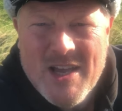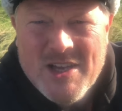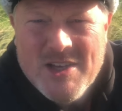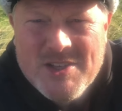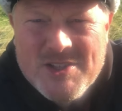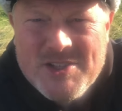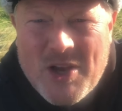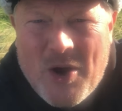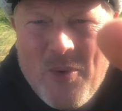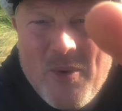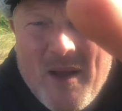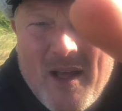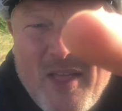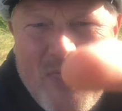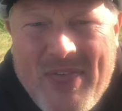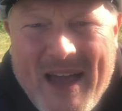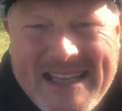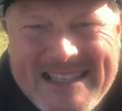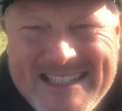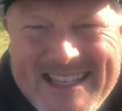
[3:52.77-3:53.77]
So
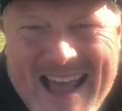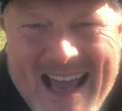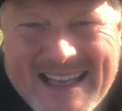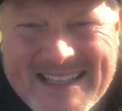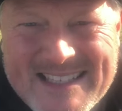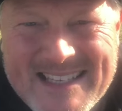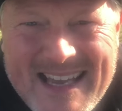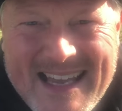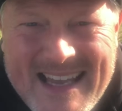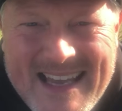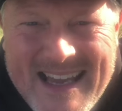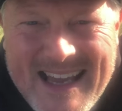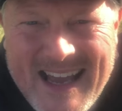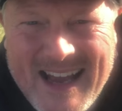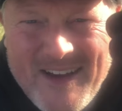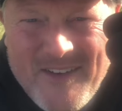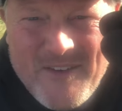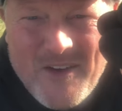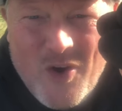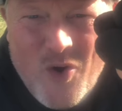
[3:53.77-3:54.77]
that's that.
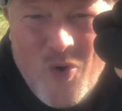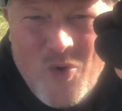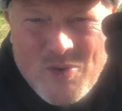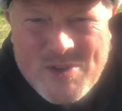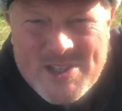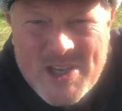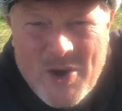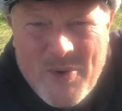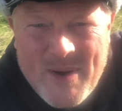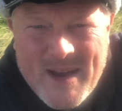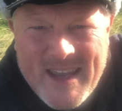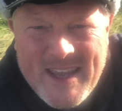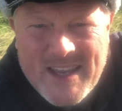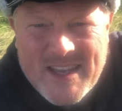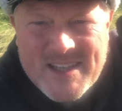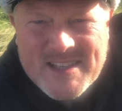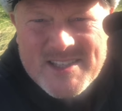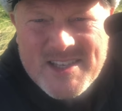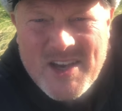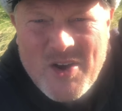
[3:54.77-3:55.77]
Also here, you
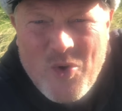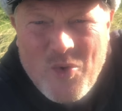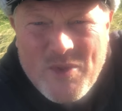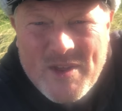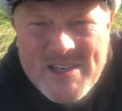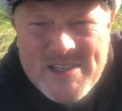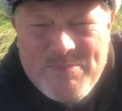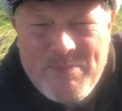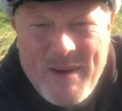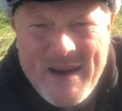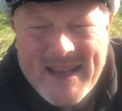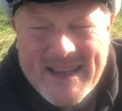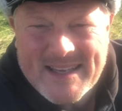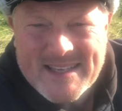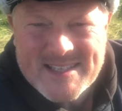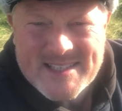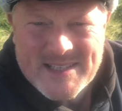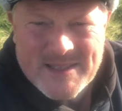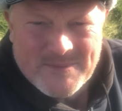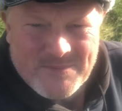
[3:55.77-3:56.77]
can see all these
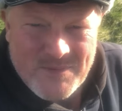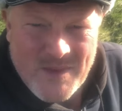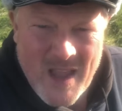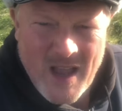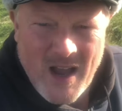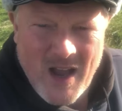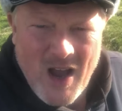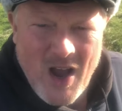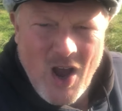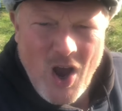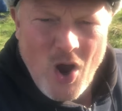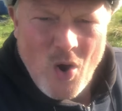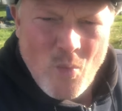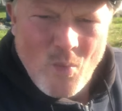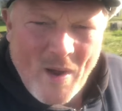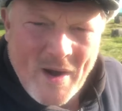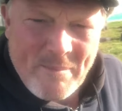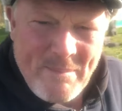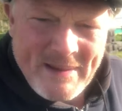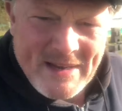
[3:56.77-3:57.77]
bricks. And
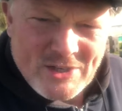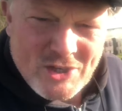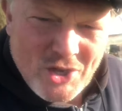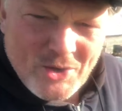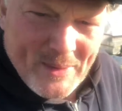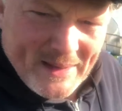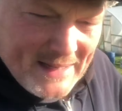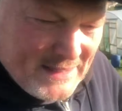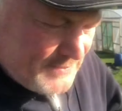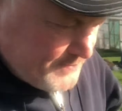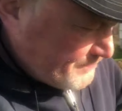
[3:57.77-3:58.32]
what I've been doing